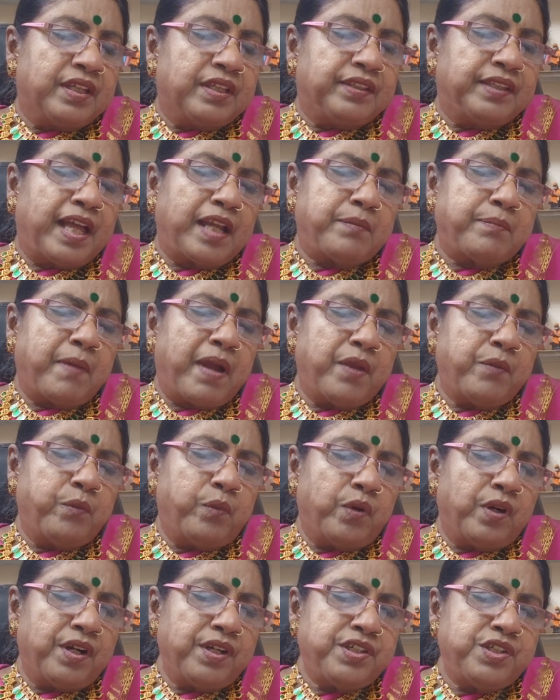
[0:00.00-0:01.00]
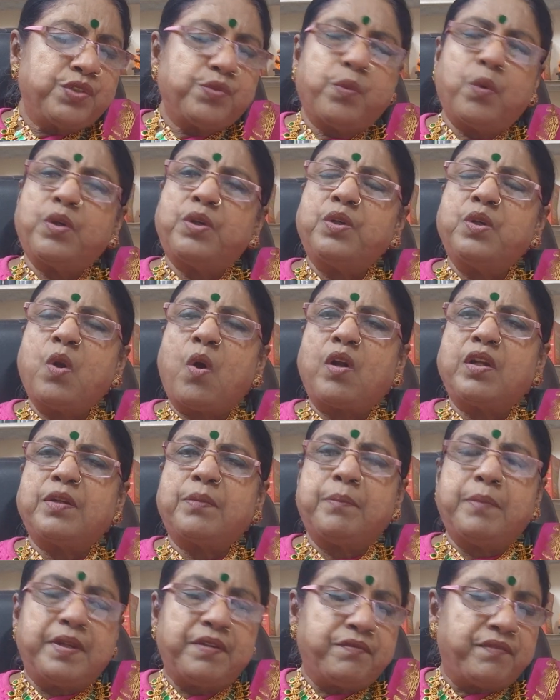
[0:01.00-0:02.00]
that my words would
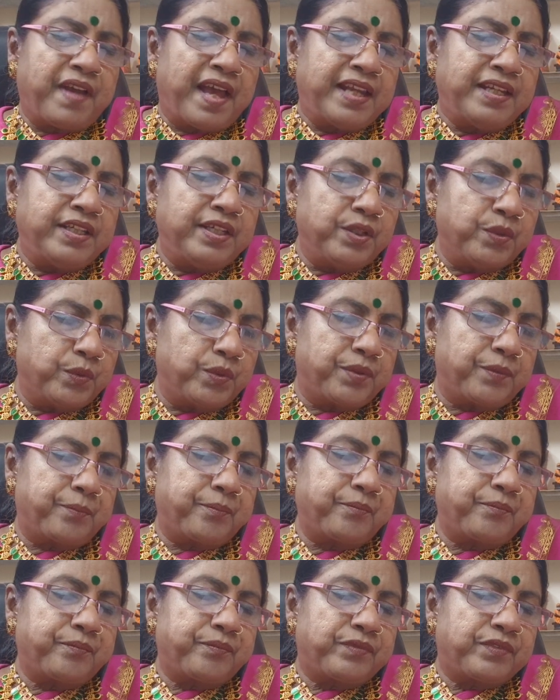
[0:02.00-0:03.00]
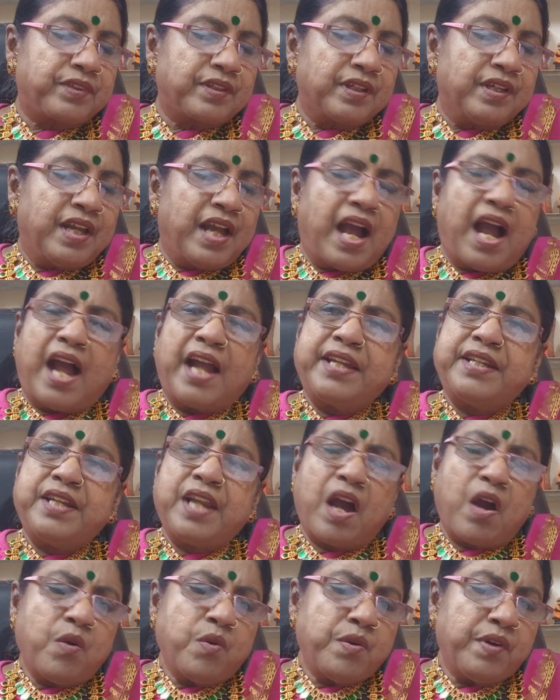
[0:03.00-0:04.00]
not be valued. I now